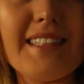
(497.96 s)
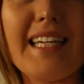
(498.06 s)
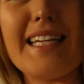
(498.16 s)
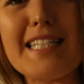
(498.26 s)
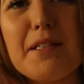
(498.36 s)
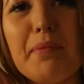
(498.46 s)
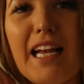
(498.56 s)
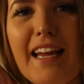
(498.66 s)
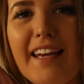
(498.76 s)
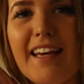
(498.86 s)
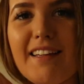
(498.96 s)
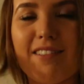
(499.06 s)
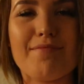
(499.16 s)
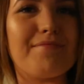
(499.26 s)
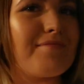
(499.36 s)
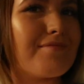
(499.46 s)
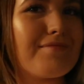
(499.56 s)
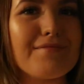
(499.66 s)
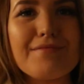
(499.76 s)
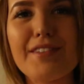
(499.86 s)
Didn't spill any.
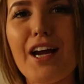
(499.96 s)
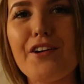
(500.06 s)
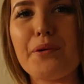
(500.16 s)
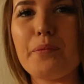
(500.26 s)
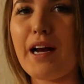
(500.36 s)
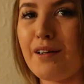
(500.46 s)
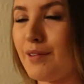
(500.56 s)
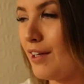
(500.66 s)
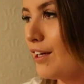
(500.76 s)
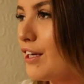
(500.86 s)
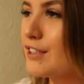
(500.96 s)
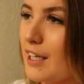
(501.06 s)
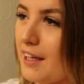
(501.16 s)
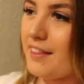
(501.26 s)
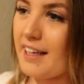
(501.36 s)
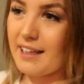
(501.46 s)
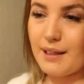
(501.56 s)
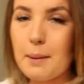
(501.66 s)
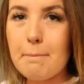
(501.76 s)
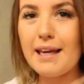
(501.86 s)
I don't know. So I
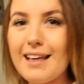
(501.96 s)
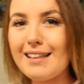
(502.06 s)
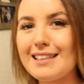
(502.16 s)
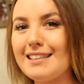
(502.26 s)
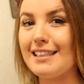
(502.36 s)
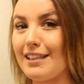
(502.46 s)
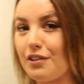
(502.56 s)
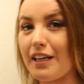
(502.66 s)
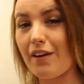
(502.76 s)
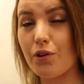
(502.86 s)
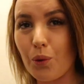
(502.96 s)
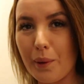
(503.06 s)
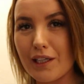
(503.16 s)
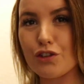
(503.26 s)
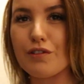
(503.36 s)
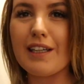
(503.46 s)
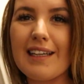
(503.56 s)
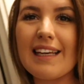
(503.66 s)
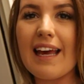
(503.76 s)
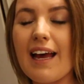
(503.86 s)
think me and Steve are going to have a quick
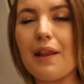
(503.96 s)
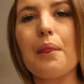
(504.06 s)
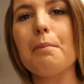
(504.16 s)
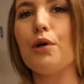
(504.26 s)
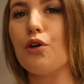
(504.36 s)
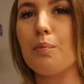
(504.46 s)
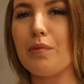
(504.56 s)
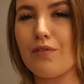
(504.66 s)
drink at the pub